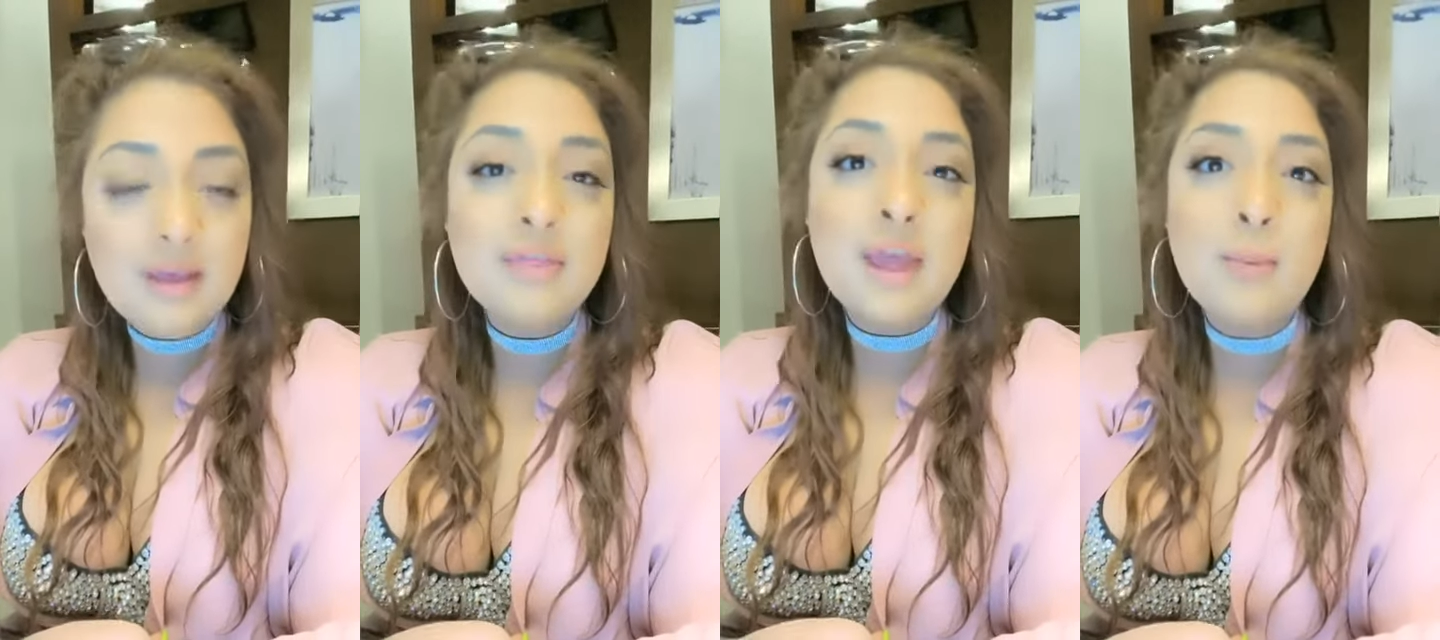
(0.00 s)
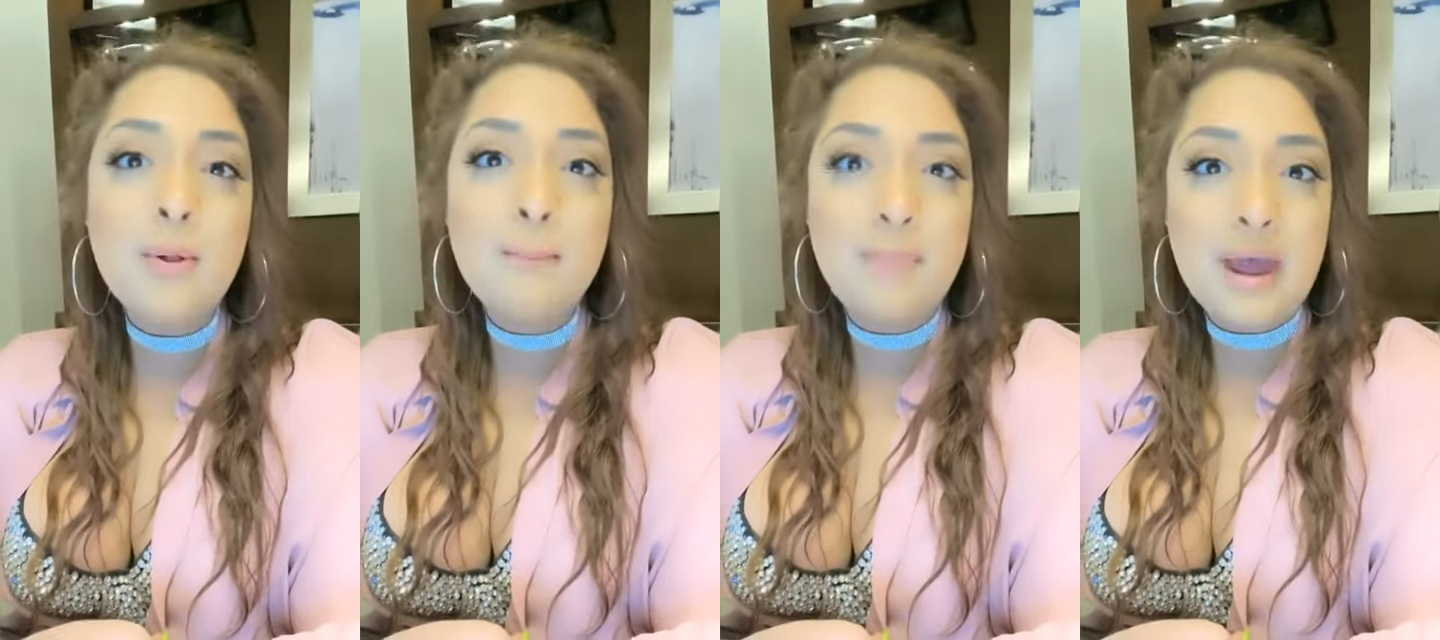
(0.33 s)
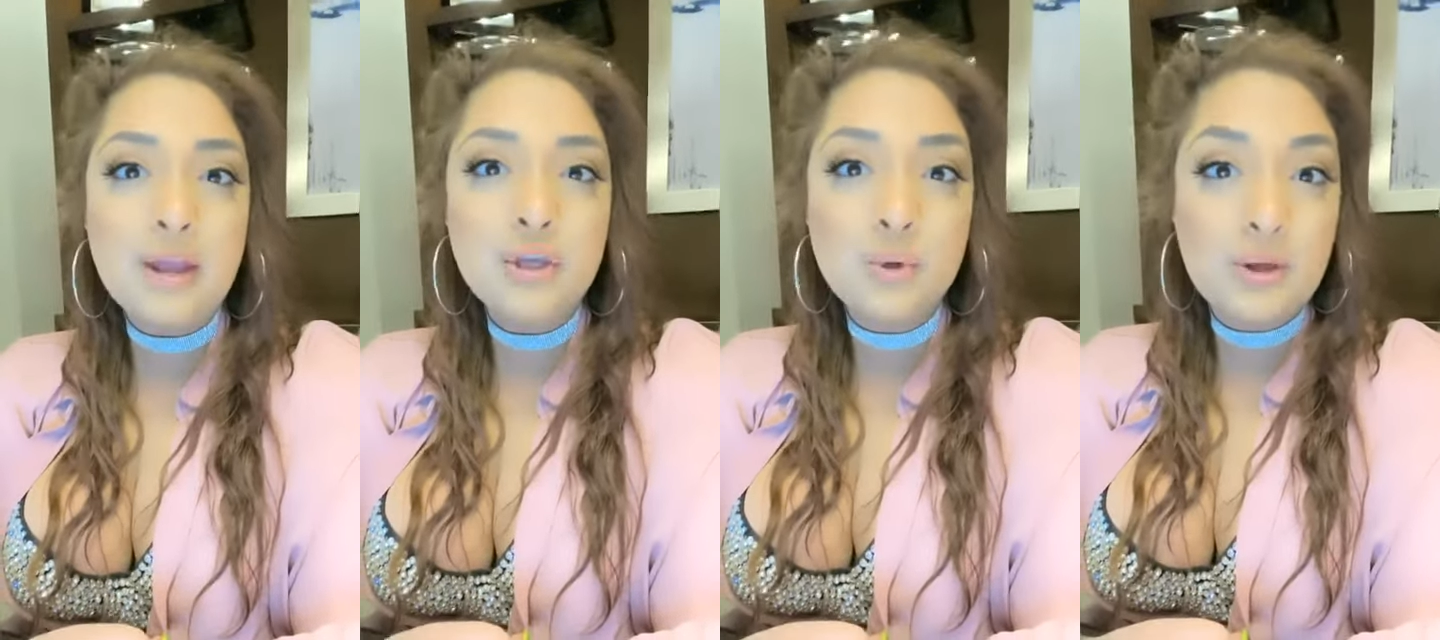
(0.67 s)
they will
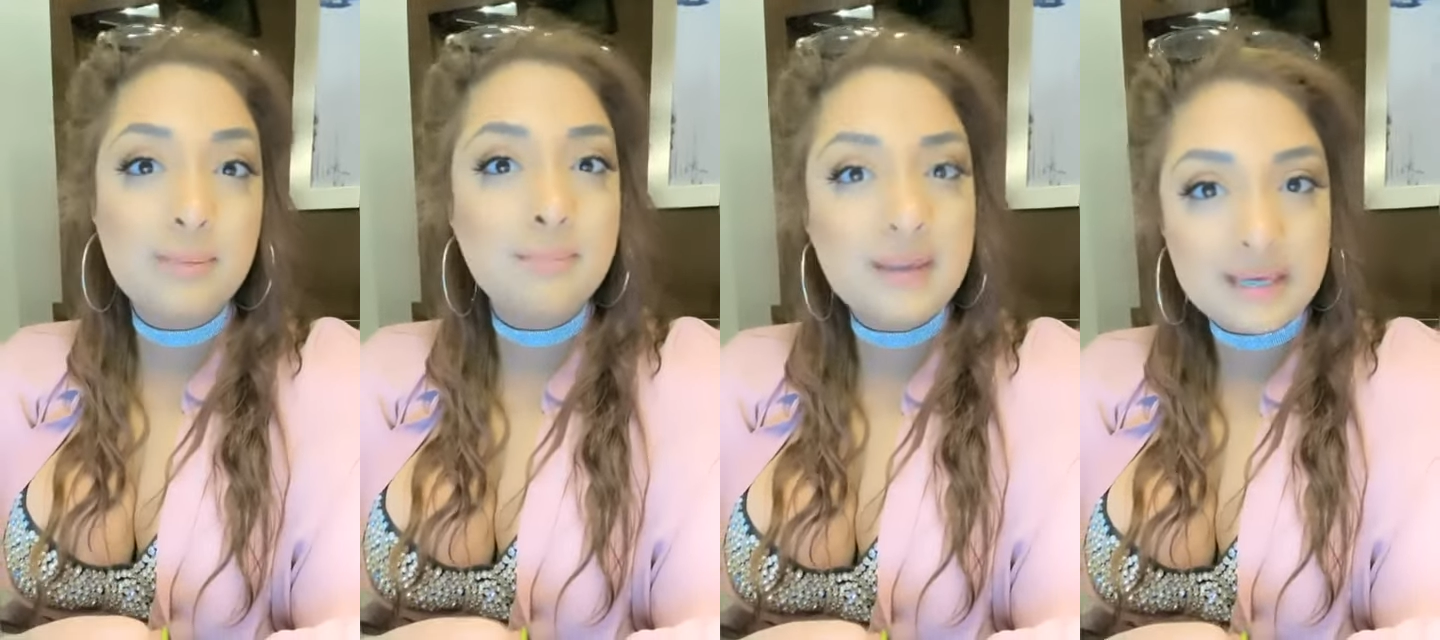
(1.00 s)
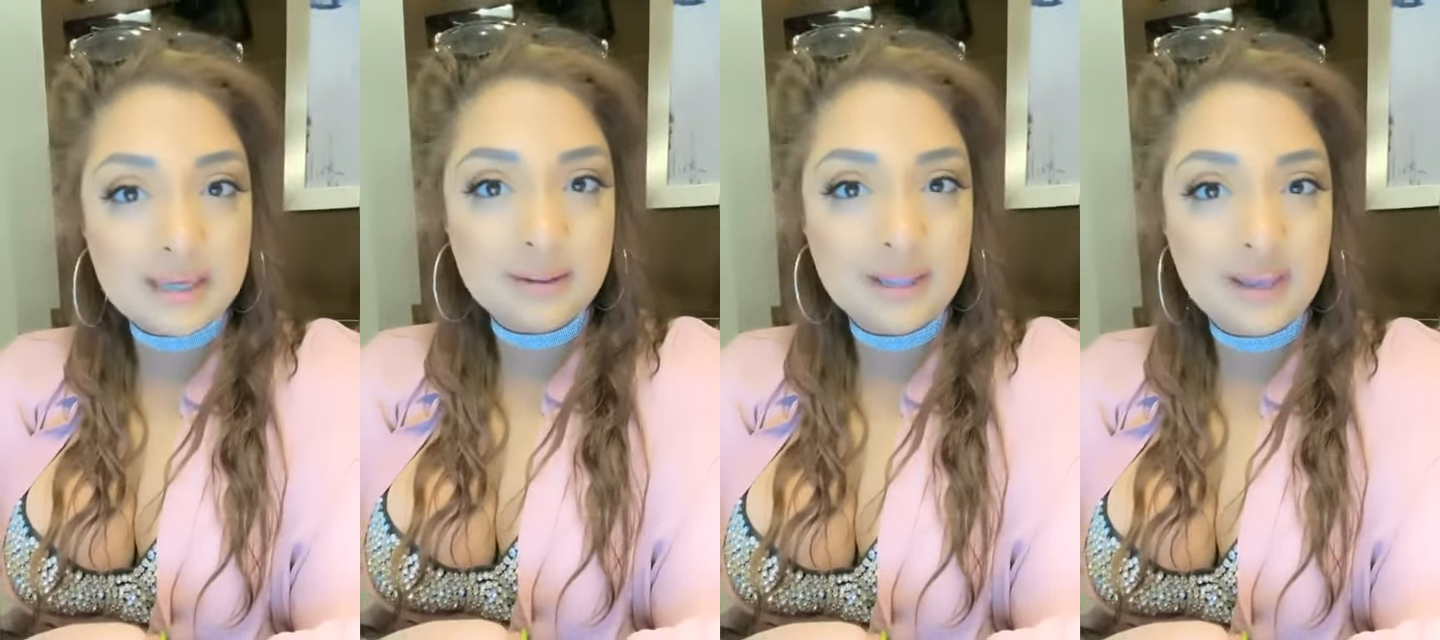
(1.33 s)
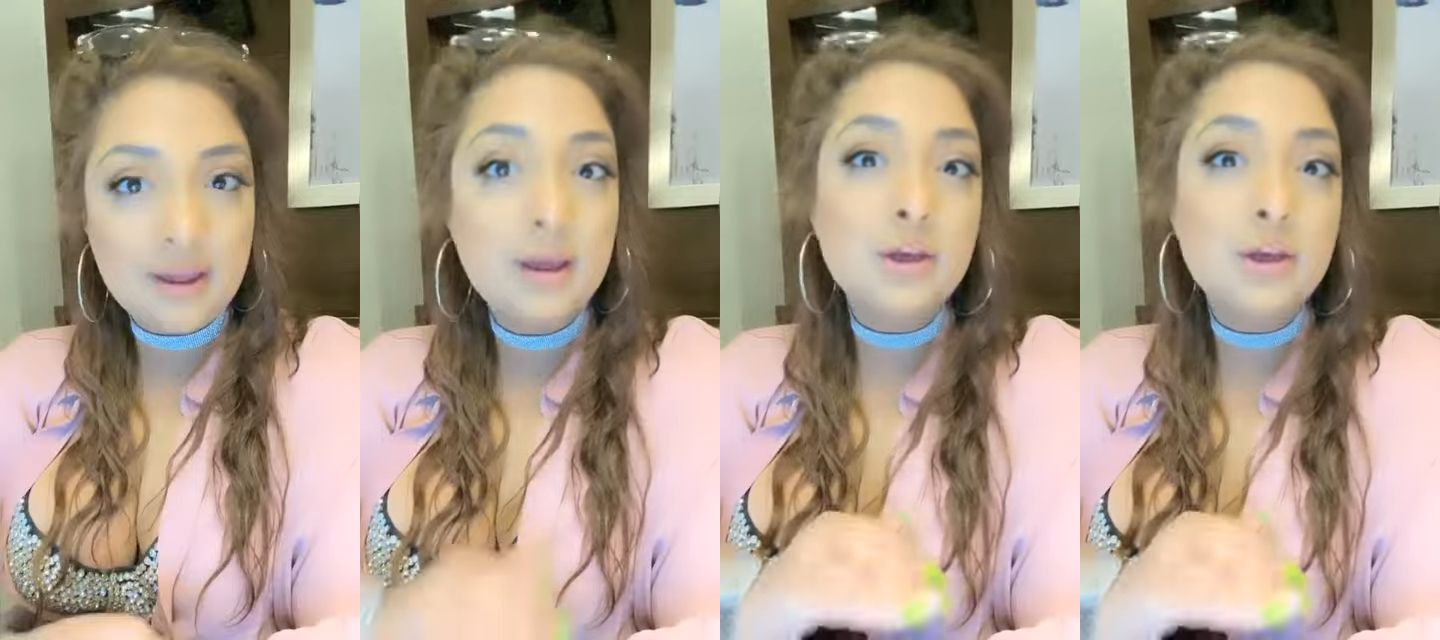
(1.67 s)
ban you immediately.